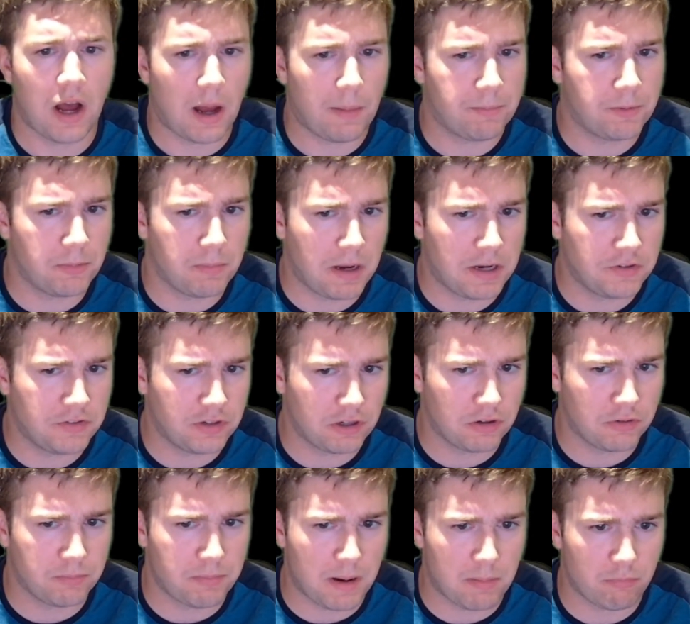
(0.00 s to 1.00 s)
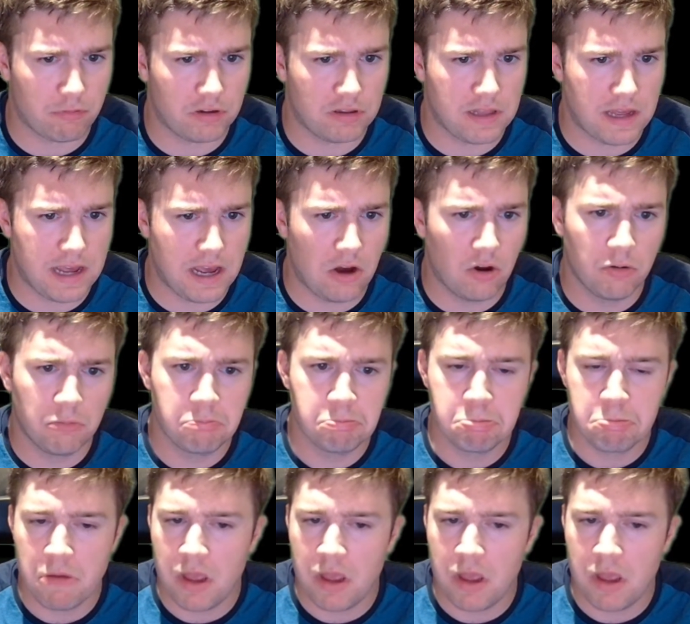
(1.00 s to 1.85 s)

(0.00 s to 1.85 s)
optimized shared memory layout,